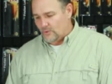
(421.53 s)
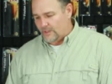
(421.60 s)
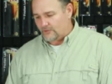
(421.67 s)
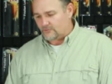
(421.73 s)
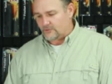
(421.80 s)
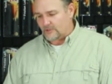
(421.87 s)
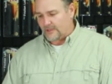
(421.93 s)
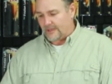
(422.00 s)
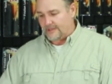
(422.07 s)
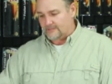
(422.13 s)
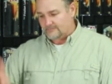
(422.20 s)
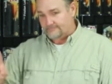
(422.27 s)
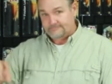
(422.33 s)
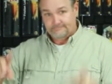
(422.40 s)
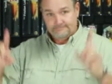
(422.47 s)
weeks to
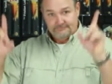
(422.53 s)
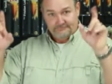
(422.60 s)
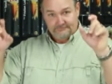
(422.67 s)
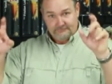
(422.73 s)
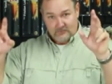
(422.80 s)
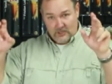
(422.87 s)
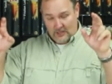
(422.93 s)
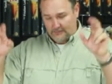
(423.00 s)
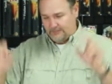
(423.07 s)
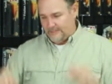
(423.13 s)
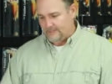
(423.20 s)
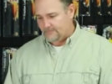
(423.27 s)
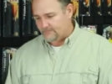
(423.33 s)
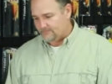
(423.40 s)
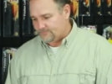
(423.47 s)
get
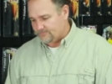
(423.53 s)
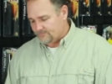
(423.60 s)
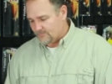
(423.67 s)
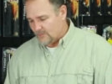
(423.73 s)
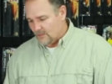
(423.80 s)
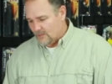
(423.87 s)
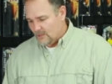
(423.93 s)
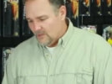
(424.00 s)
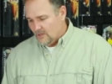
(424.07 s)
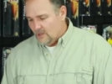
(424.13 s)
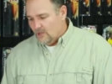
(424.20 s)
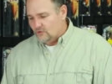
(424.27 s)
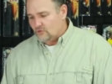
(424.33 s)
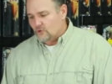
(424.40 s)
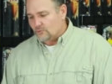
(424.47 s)
company
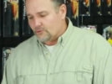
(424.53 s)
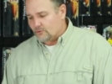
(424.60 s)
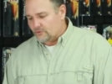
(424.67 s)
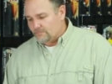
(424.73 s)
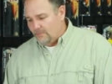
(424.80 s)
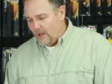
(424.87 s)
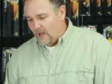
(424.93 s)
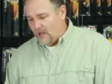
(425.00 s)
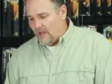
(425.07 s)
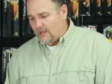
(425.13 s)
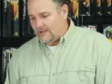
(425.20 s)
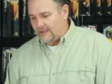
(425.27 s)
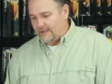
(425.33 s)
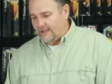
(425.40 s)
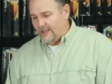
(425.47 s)
to
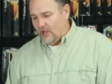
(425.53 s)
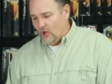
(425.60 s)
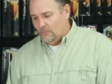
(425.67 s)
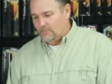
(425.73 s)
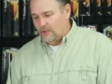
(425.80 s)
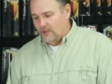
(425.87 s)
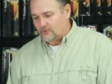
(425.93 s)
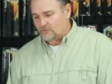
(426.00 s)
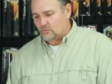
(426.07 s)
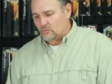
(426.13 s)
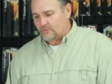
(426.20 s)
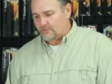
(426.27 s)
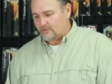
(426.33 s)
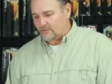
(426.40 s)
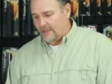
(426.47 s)
respond and help us
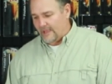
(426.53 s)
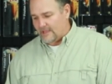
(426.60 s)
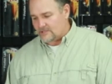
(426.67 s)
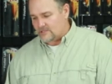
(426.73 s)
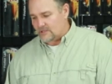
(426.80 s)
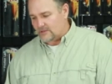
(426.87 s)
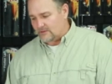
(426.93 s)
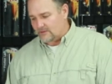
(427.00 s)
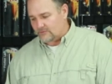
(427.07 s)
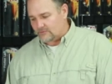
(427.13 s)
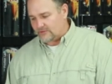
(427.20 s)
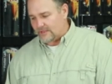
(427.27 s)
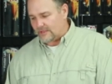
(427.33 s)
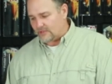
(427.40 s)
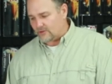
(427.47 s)
with attaching this
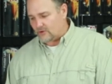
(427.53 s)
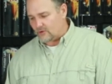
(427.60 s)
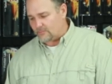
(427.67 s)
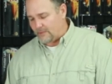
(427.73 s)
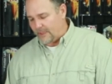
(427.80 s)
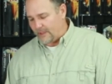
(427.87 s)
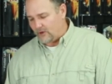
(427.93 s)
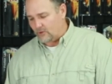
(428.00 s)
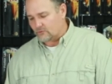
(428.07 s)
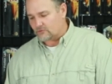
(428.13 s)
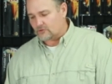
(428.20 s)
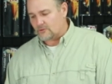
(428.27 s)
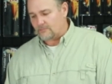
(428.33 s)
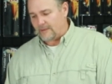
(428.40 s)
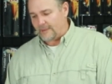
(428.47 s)
secondary panel
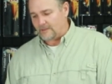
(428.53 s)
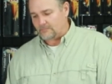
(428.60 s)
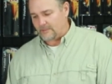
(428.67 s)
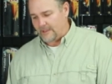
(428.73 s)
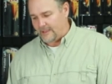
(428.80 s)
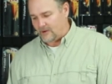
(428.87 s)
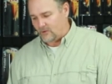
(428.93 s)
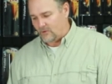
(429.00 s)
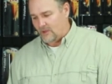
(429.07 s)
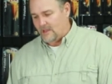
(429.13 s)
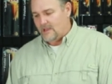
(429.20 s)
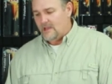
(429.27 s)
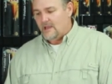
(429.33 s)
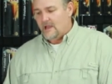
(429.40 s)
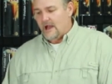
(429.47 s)
to the main panel.
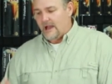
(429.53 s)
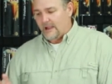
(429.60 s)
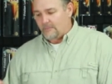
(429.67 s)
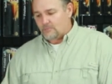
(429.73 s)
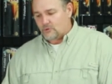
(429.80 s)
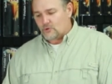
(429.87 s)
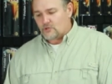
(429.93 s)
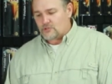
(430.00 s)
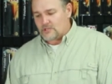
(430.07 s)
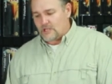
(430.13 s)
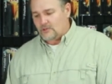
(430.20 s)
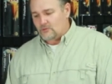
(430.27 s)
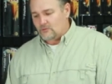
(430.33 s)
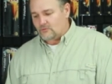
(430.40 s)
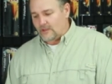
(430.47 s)
I
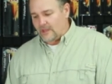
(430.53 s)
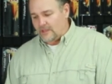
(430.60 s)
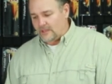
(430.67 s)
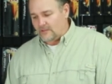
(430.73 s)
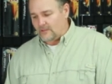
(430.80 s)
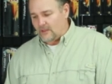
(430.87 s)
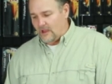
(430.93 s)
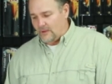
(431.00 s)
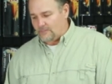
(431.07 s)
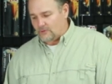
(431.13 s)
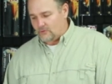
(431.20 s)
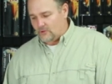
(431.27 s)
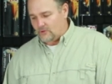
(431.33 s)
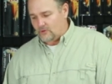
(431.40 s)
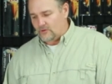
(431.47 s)
appreciate you taking the
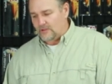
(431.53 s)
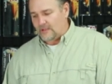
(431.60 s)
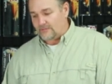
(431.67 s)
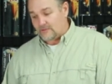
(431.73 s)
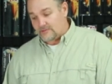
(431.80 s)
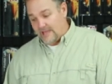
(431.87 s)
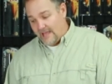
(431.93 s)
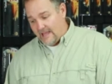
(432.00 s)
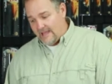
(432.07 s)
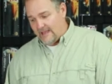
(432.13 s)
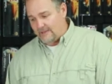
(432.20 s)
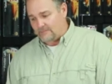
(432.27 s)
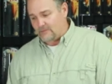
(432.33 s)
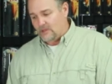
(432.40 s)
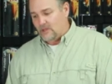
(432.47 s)
opportunity and the
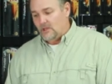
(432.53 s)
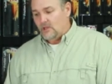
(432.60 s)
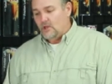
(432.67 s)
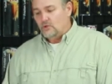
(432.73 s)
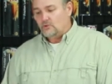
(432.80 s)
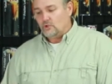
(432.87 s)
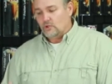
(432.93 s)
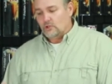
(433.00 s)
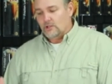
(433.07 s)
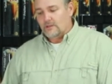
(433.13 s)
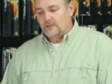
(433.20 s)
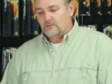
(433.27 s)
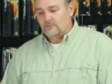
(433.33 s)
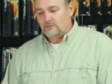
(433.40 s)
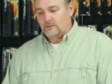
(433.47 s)
time to
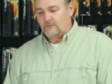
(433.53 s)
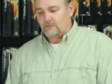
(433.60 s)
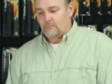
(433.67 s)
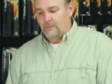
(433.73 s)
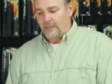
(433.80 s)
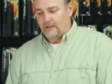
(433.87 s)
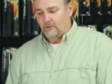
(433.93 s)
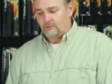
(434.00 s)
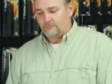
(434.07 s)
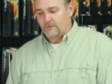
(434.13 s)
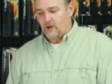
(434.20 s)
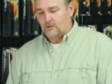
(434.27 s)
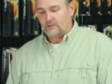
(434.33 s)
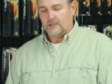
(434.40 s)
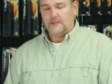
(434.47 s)
look and see if the panel is
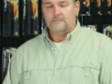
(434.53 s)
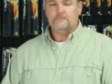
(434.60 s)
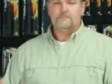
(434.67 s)
faulty.